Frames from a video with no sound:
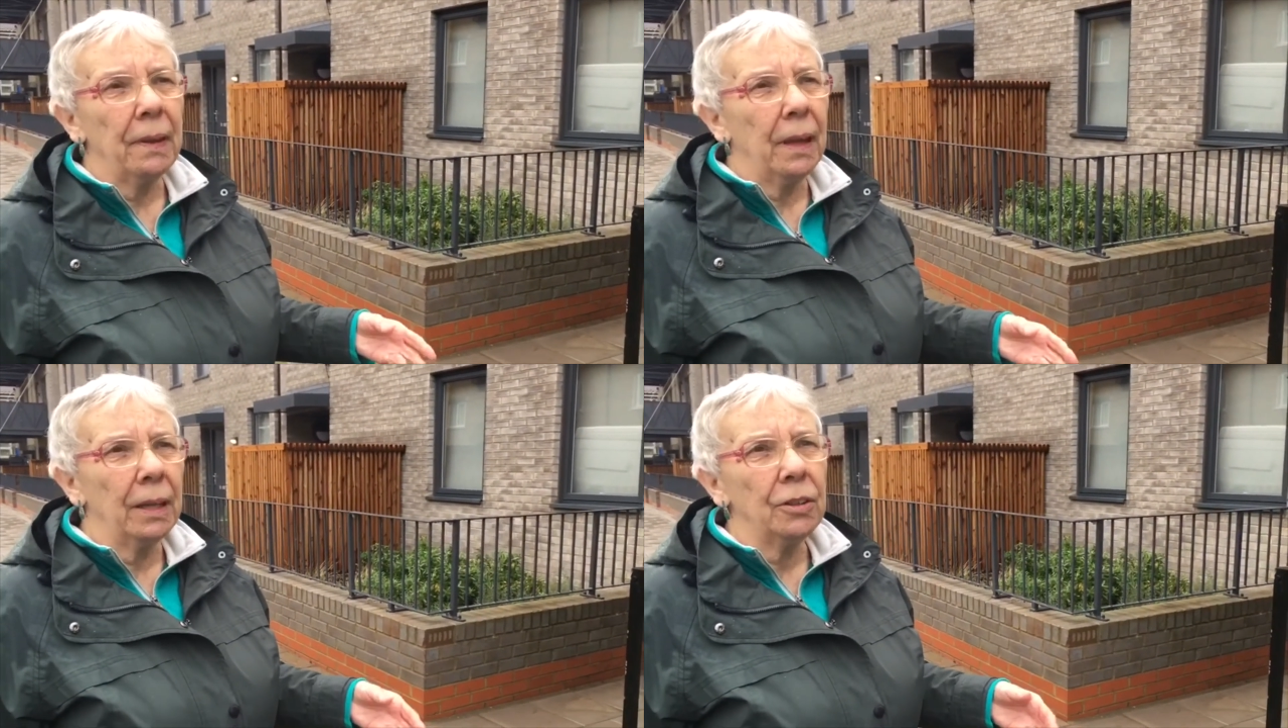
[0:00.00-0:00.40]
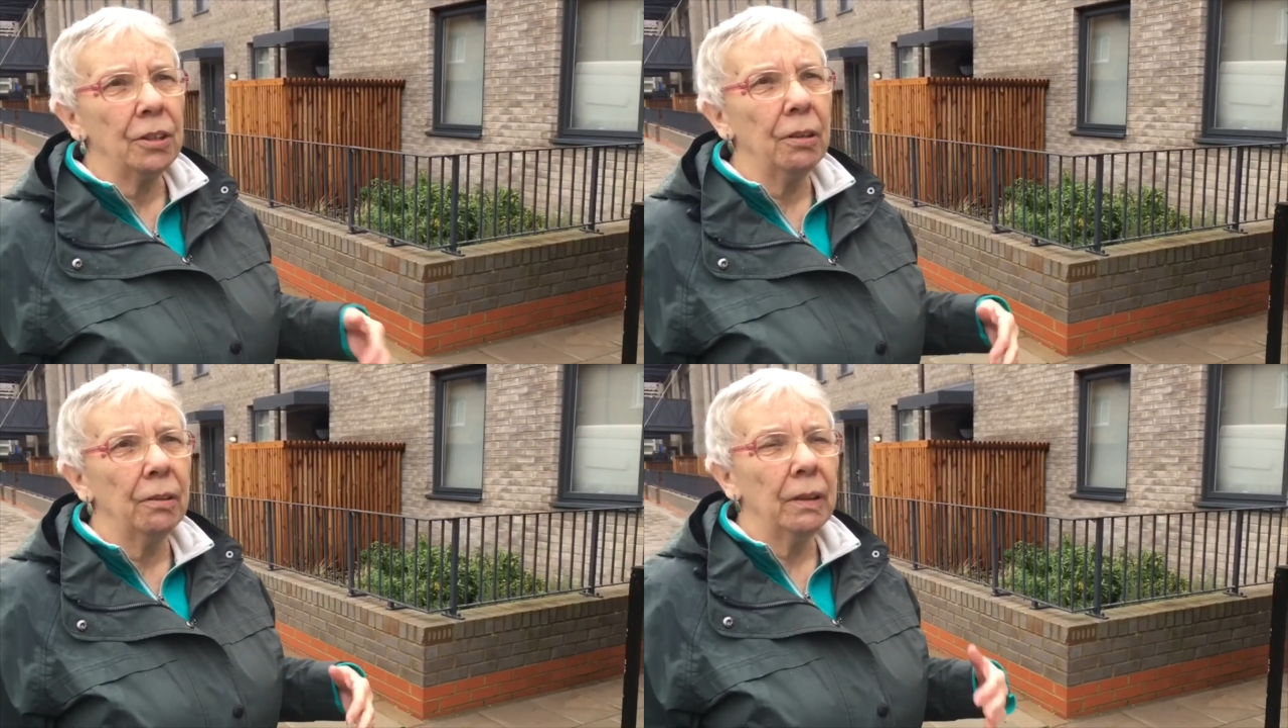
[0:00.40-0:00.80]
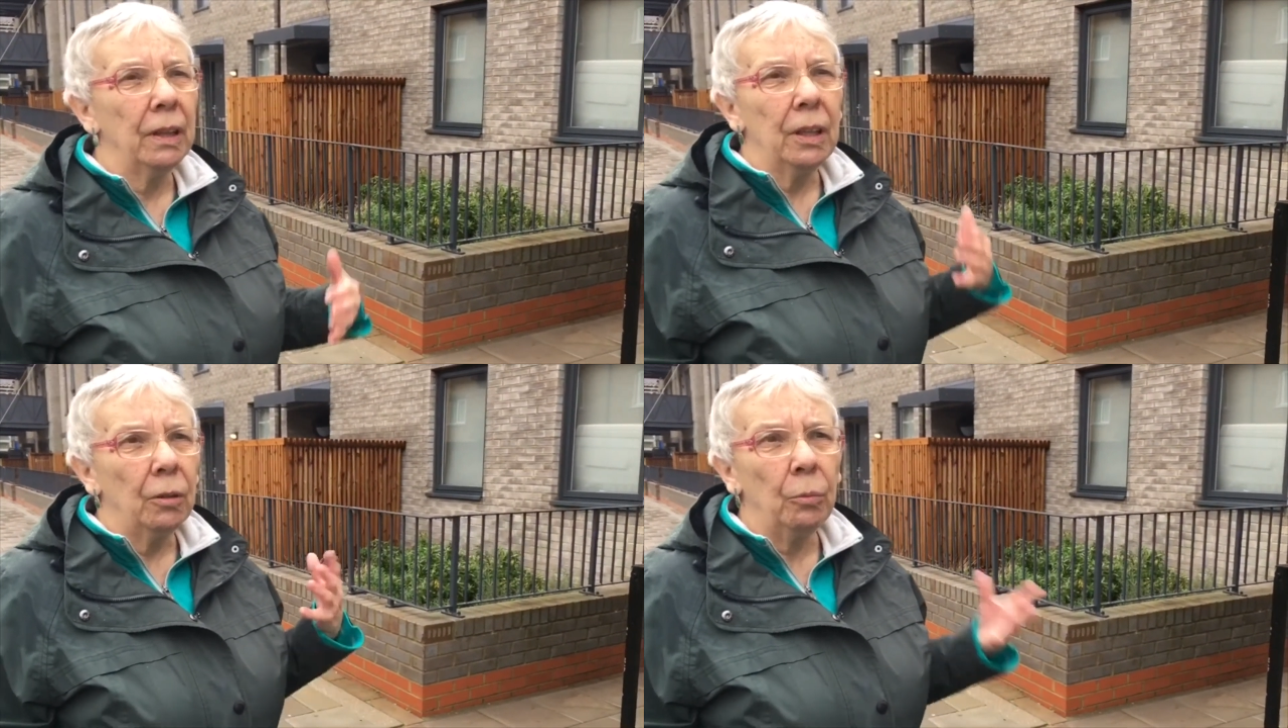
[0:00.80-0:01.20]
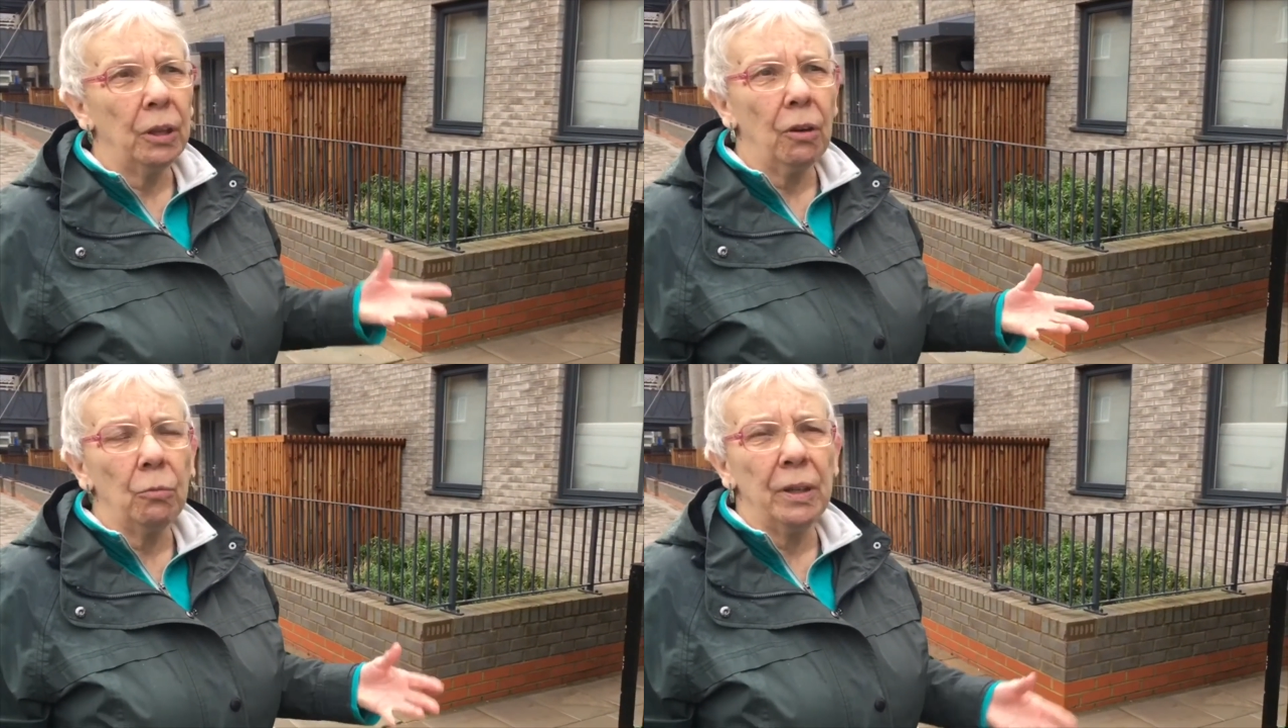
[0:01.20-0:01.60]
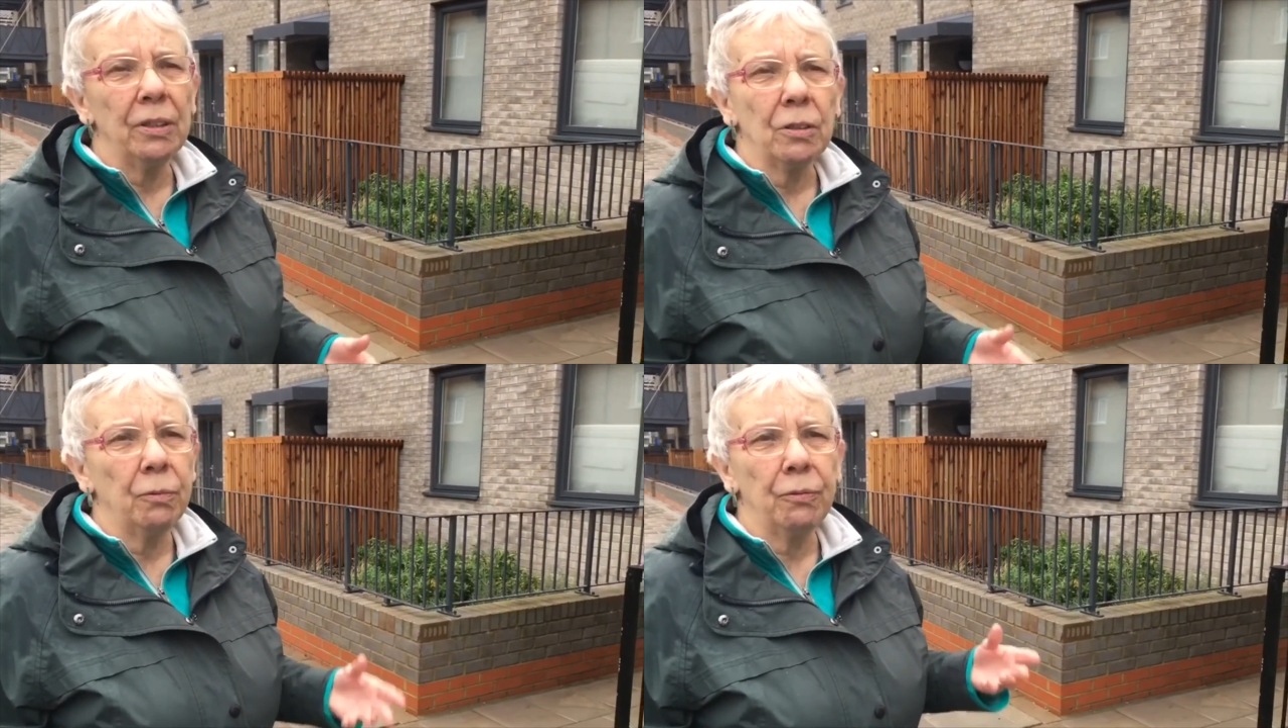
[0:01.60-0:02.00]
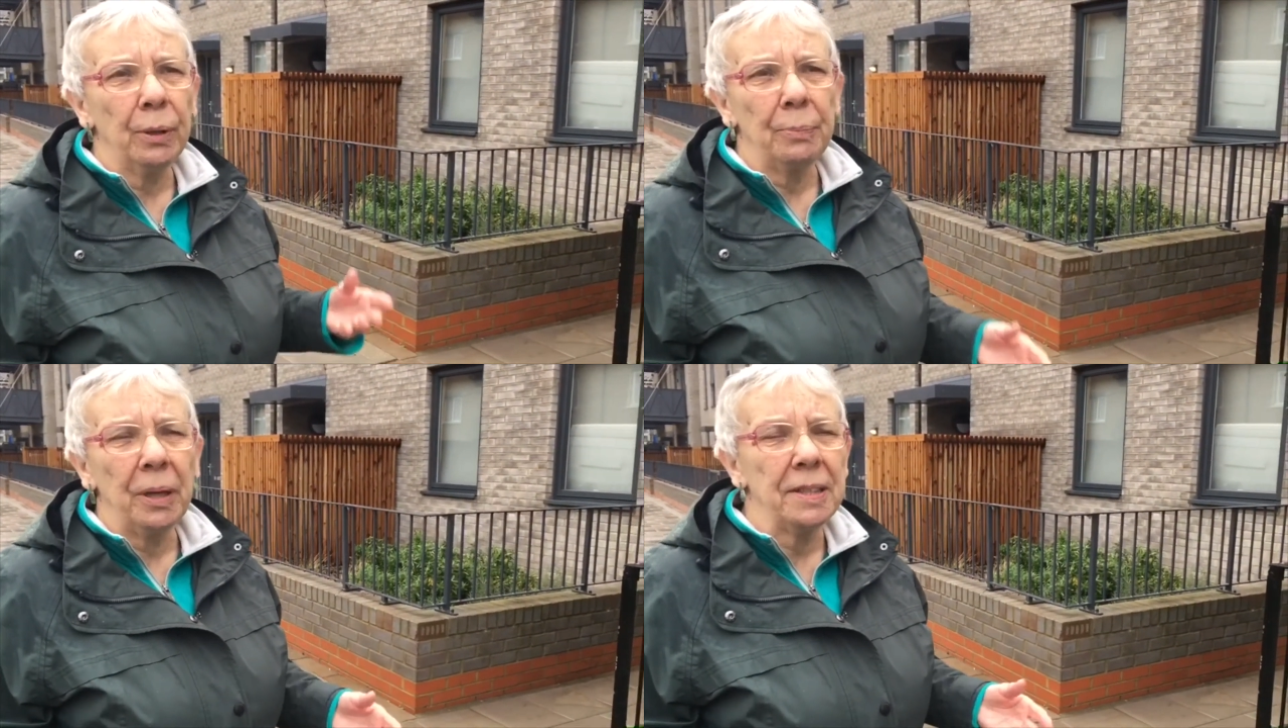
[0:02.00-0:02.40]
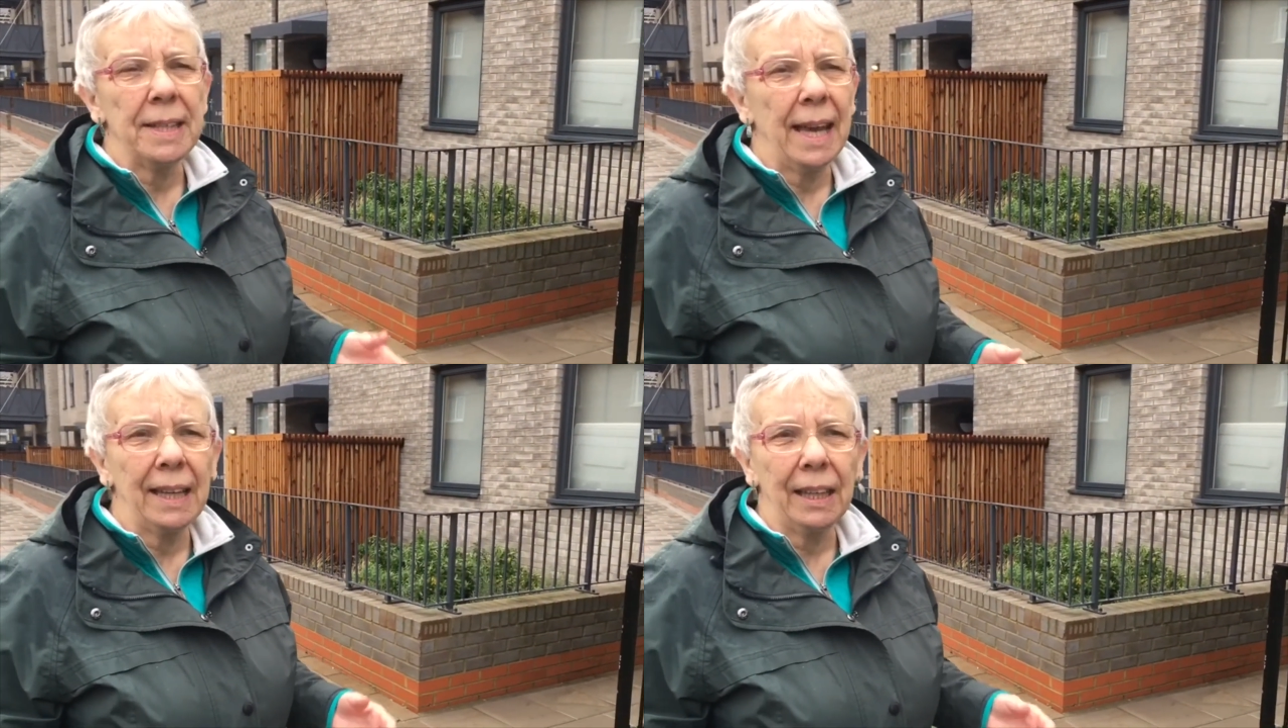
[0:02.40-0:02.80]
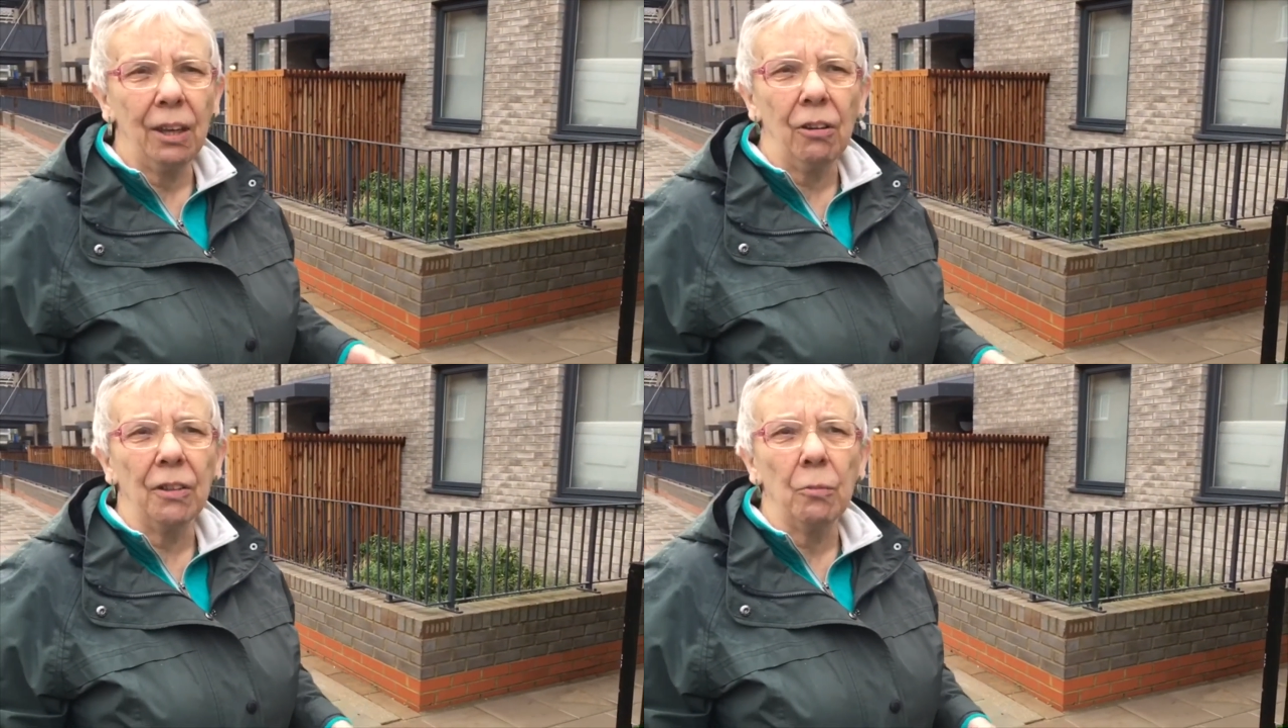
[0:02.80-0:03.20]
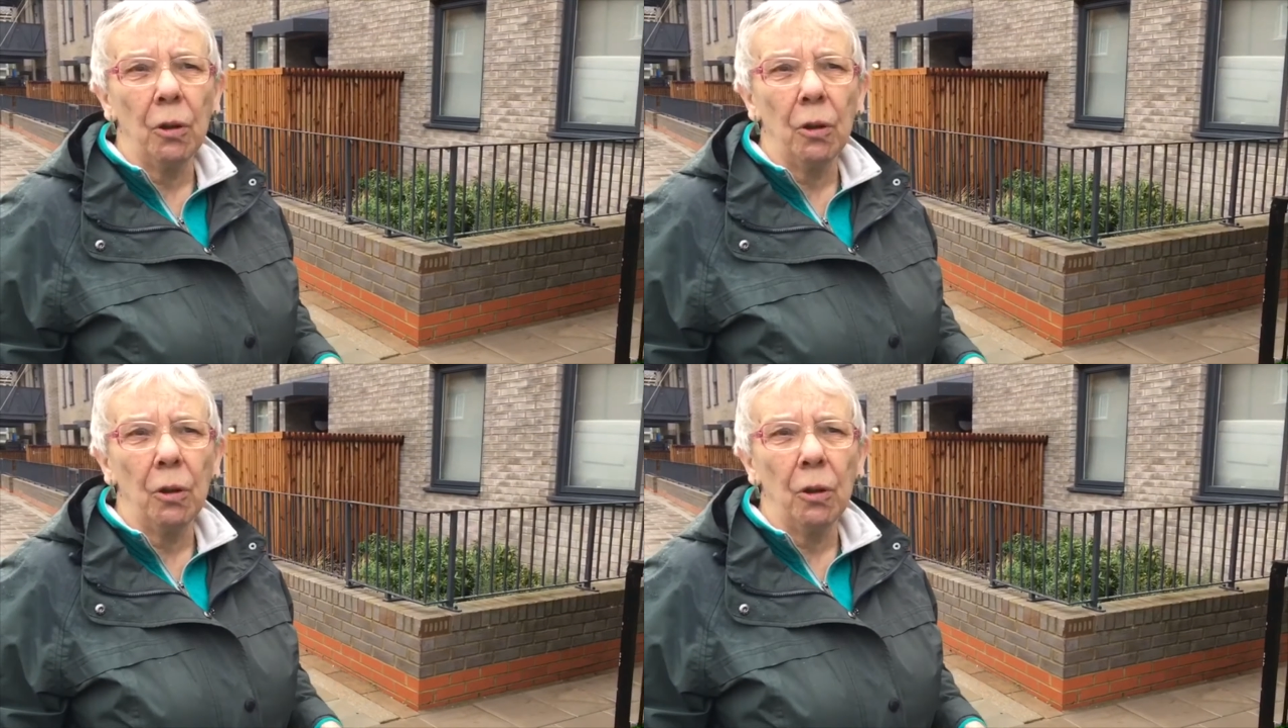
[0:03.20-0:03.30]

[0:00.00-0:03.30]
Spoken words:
and we got wind pretty early on that